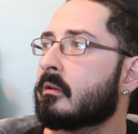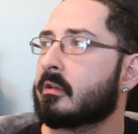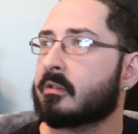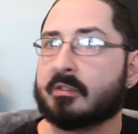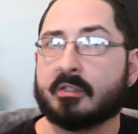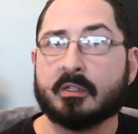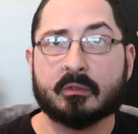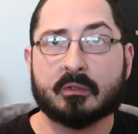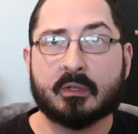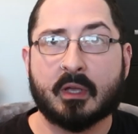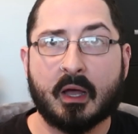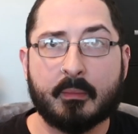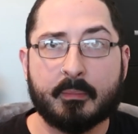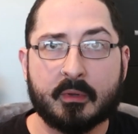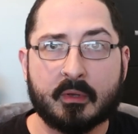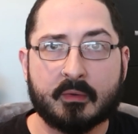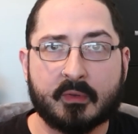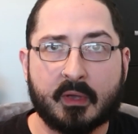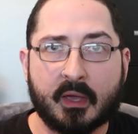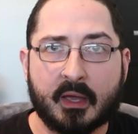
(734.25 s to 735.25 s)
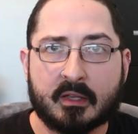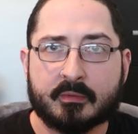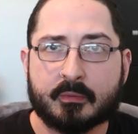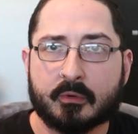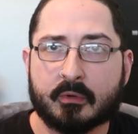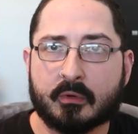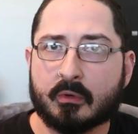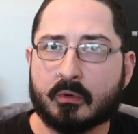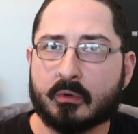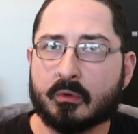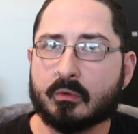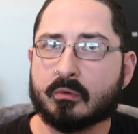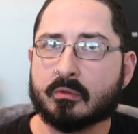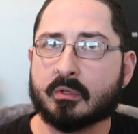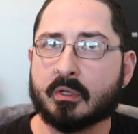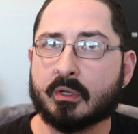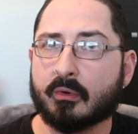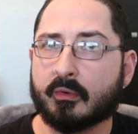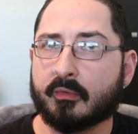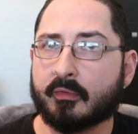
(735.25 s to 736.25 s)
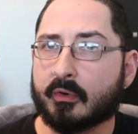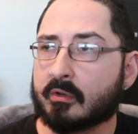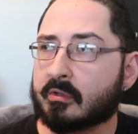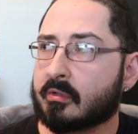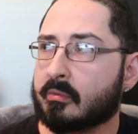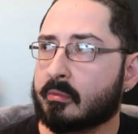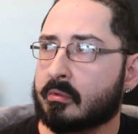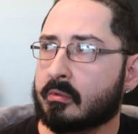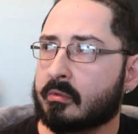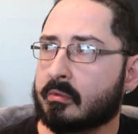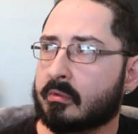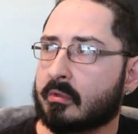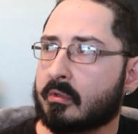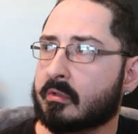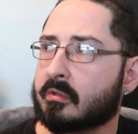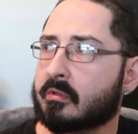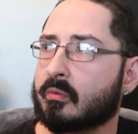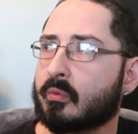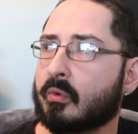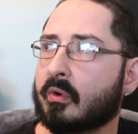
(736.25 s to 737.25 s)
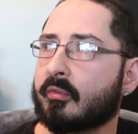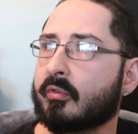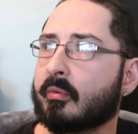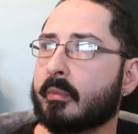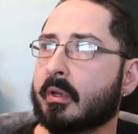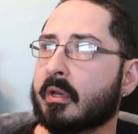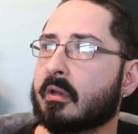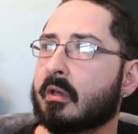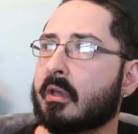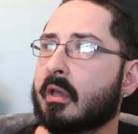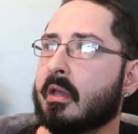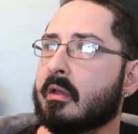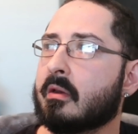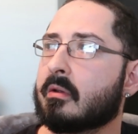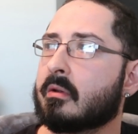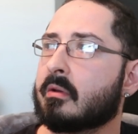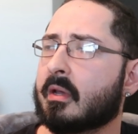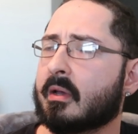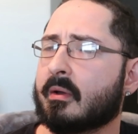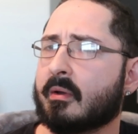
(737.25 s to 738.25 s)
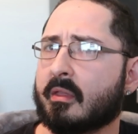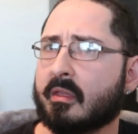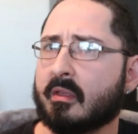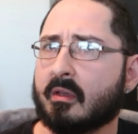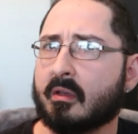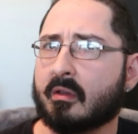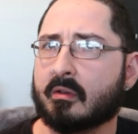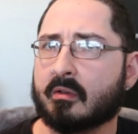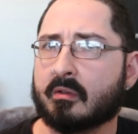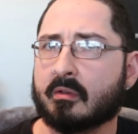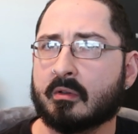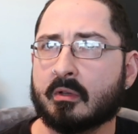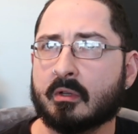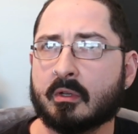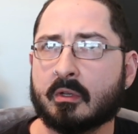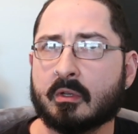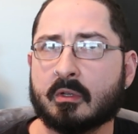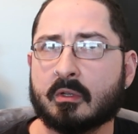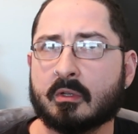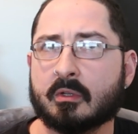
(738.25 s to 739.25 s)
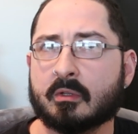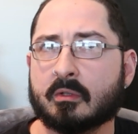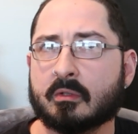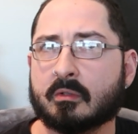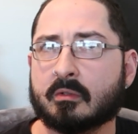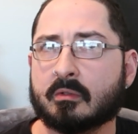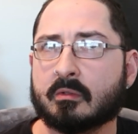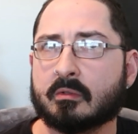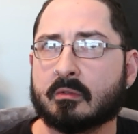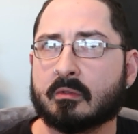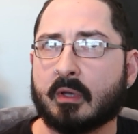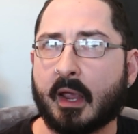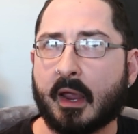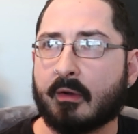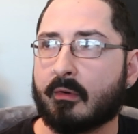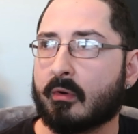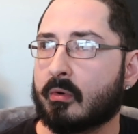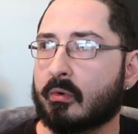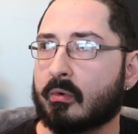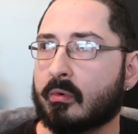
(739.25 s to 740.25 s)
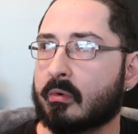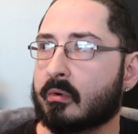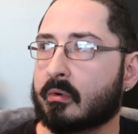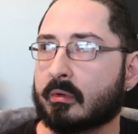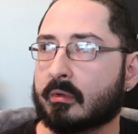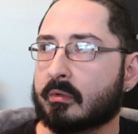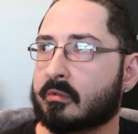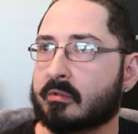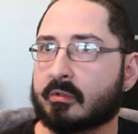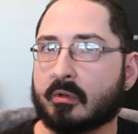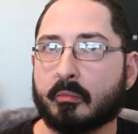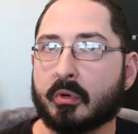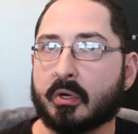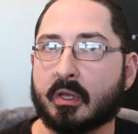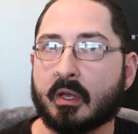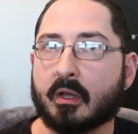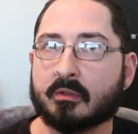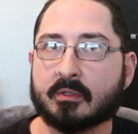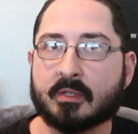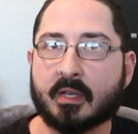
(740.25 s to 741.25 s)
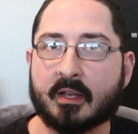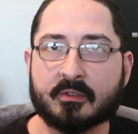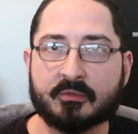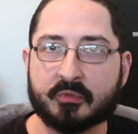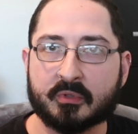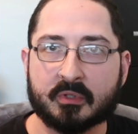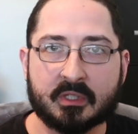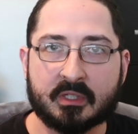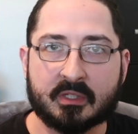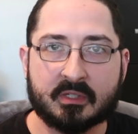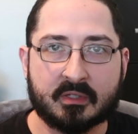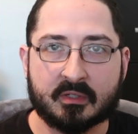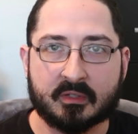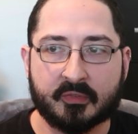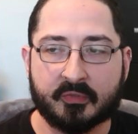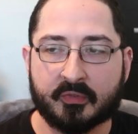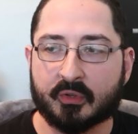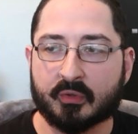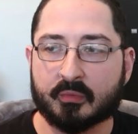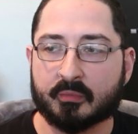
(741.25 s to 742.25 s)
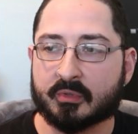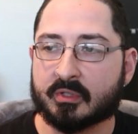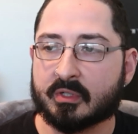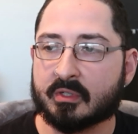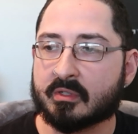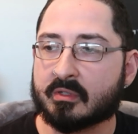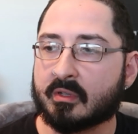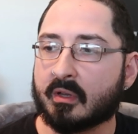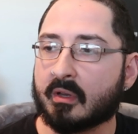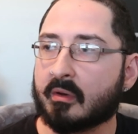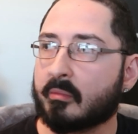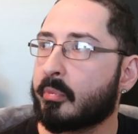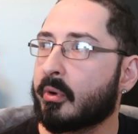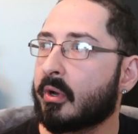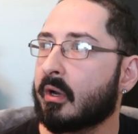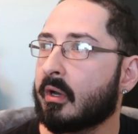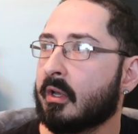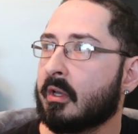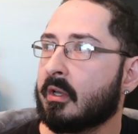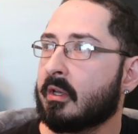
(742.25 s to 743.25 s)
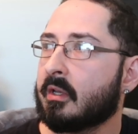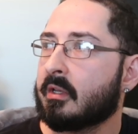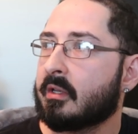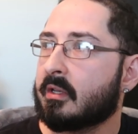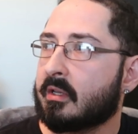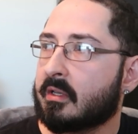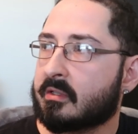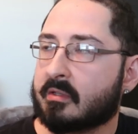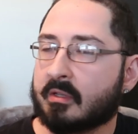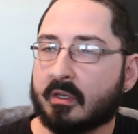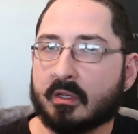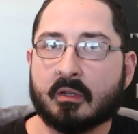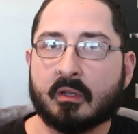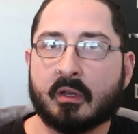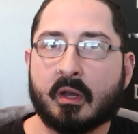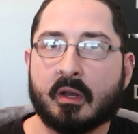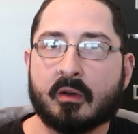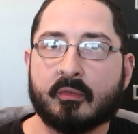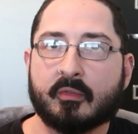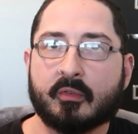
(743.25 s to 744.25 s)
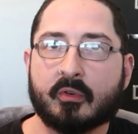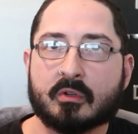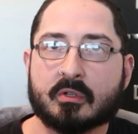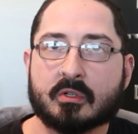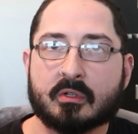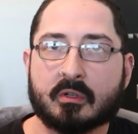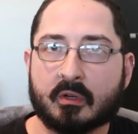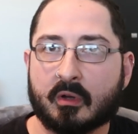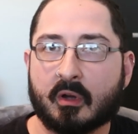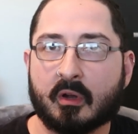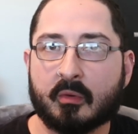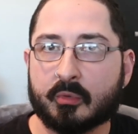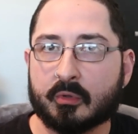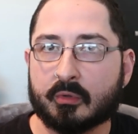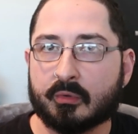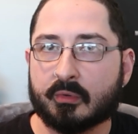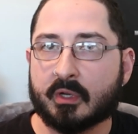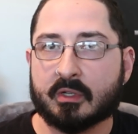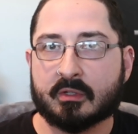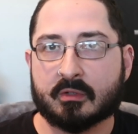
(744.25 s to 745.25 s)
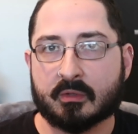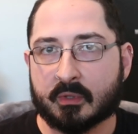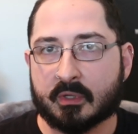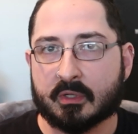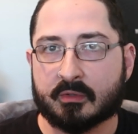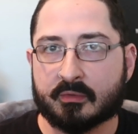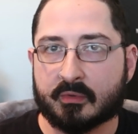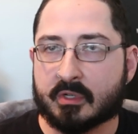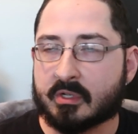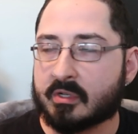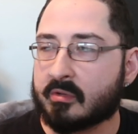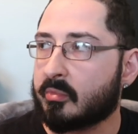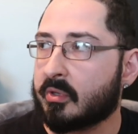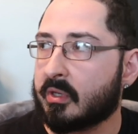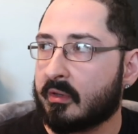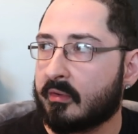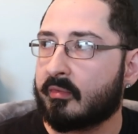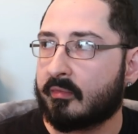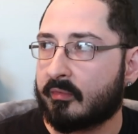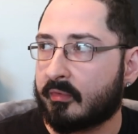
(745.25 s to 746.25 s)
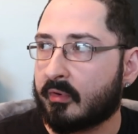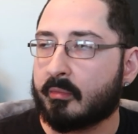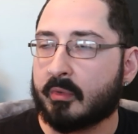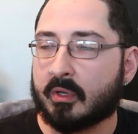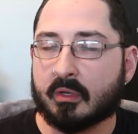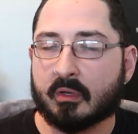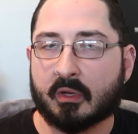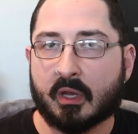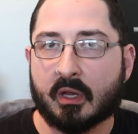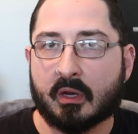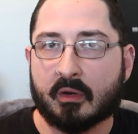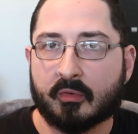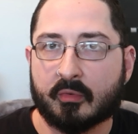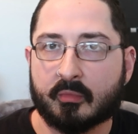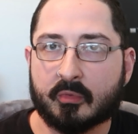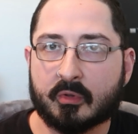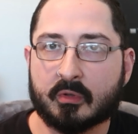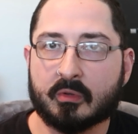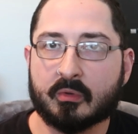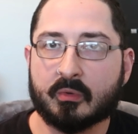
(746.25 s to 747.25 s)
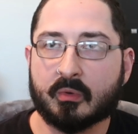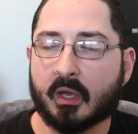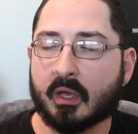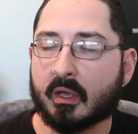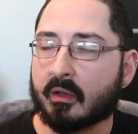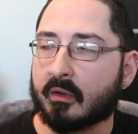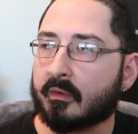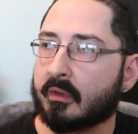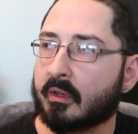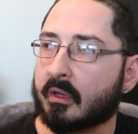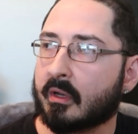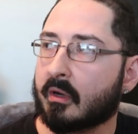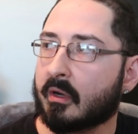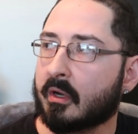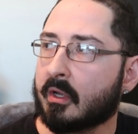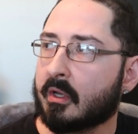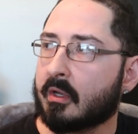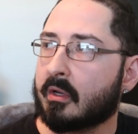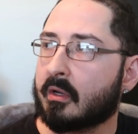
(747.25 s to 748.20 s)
sealed copy of Gaspar Noé's Irreversible. It's the one from Indicator. Now I think Arrow or somebody else has released this film since then, but it's the Indicator version on Blu-ray, so it is Region B from Indicator from the UK over there.